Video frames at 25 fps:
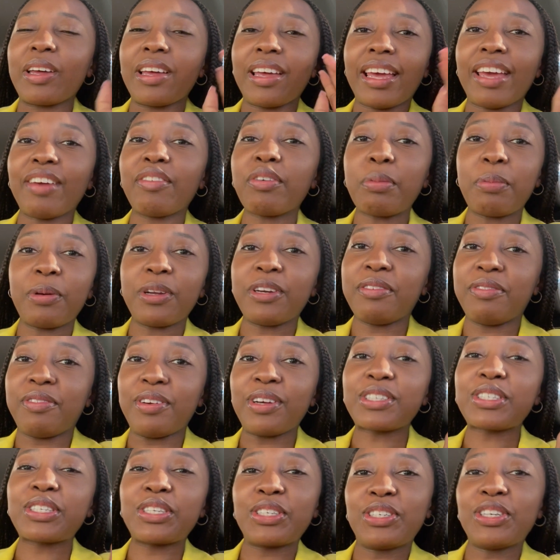everybody
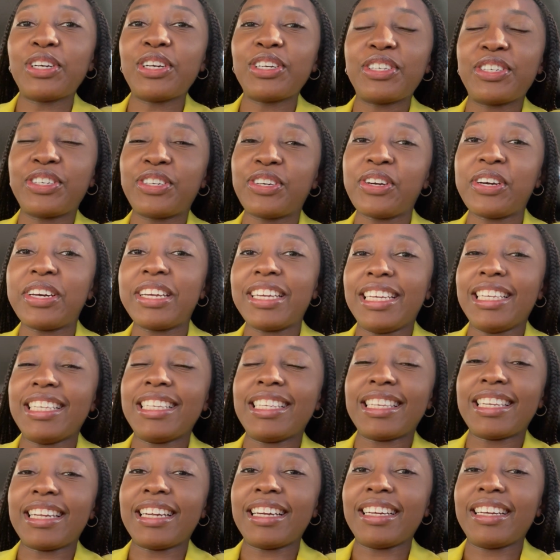flocks to church during
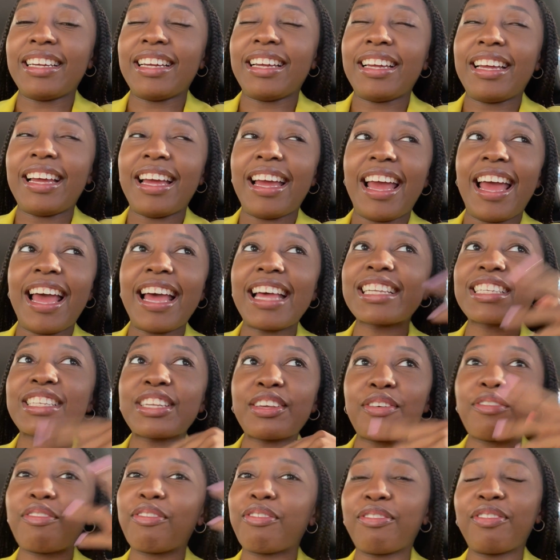Easter, as
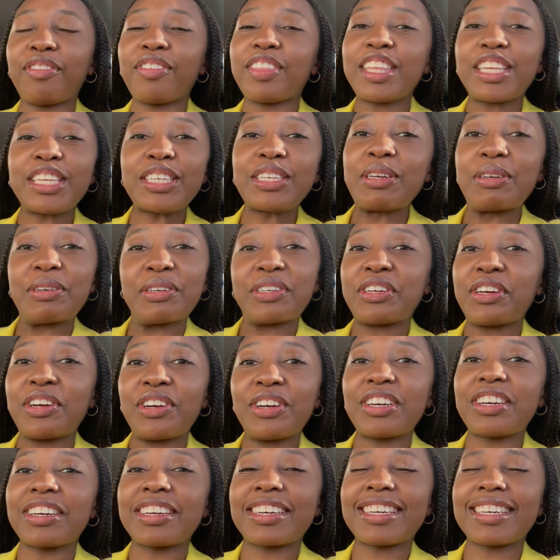if there's no
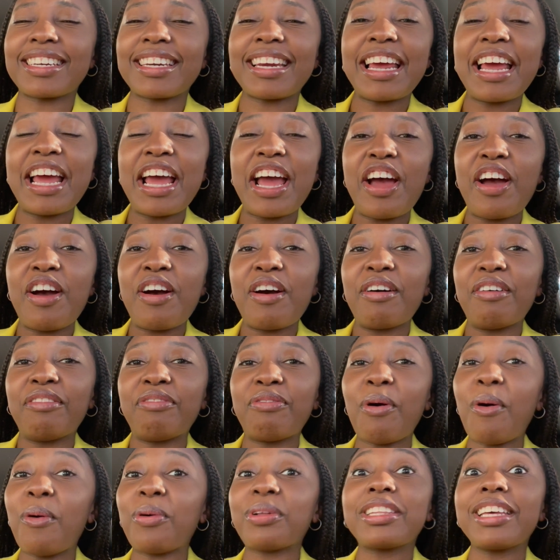church
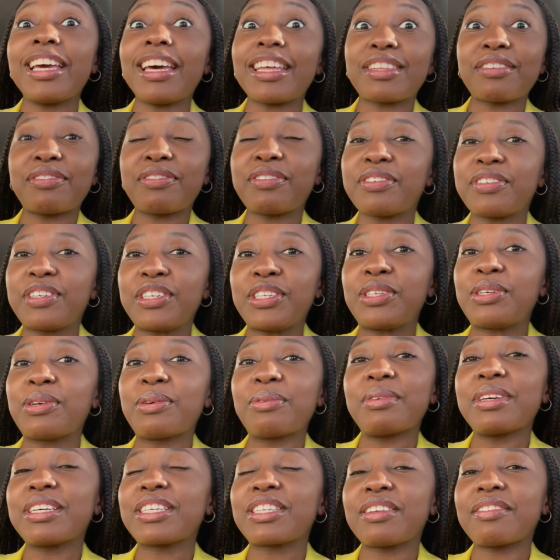for all the other 52
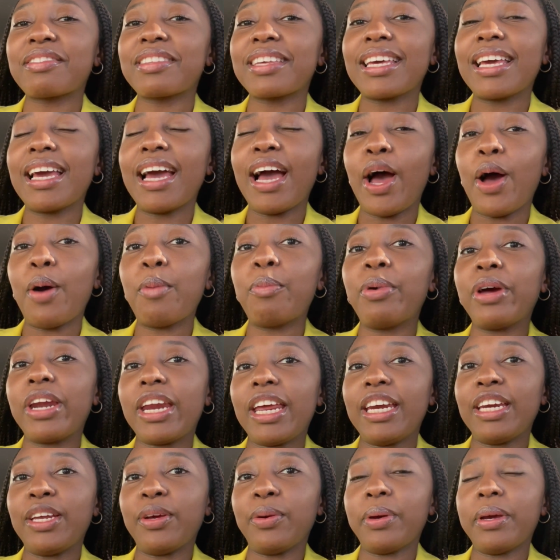weeks of the year. But
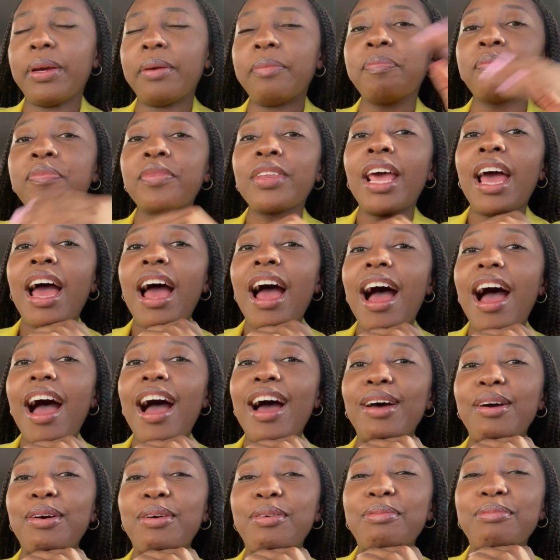anyway,
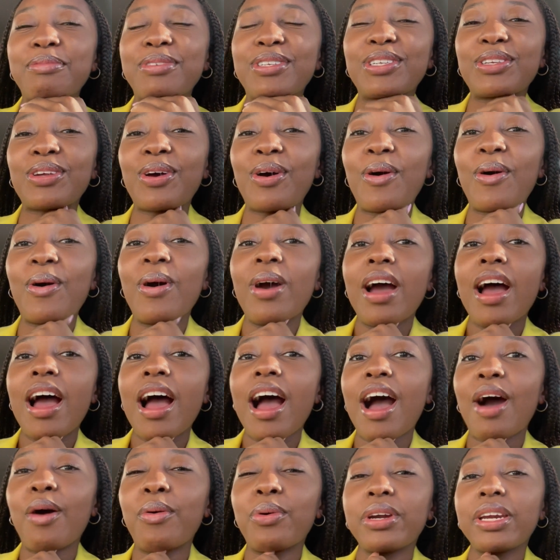so
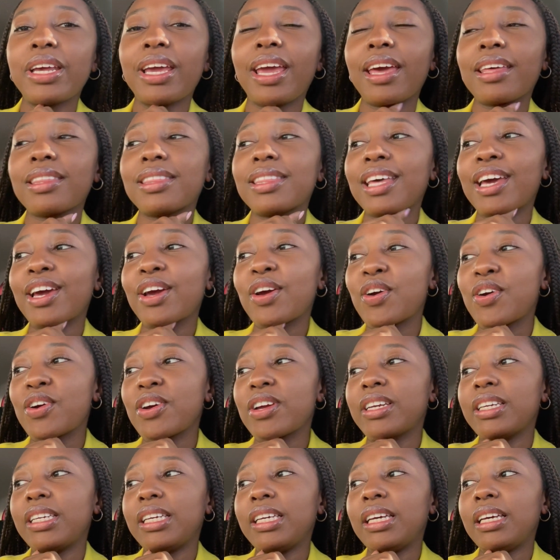I want to get there
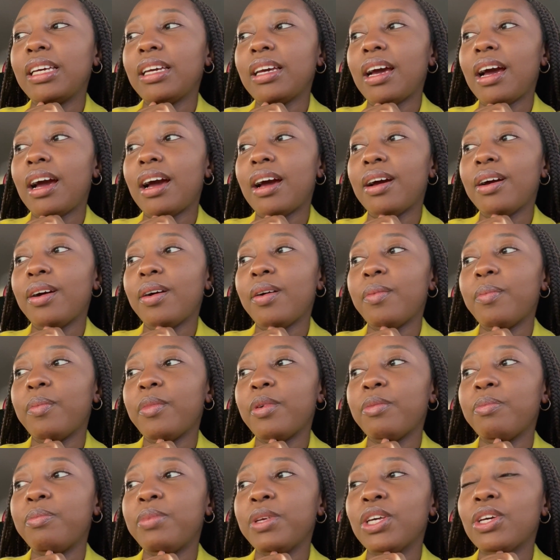early
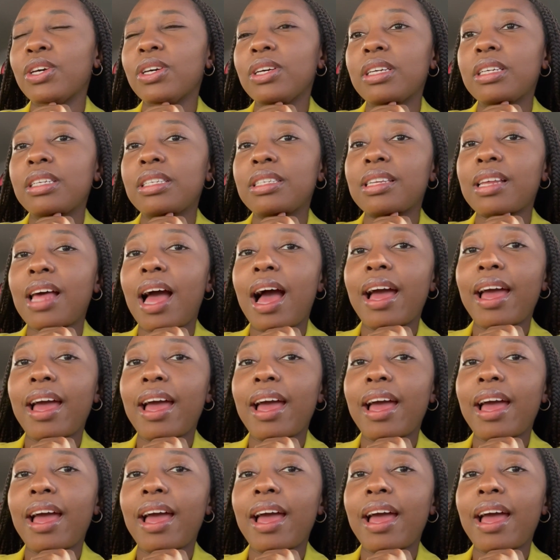because I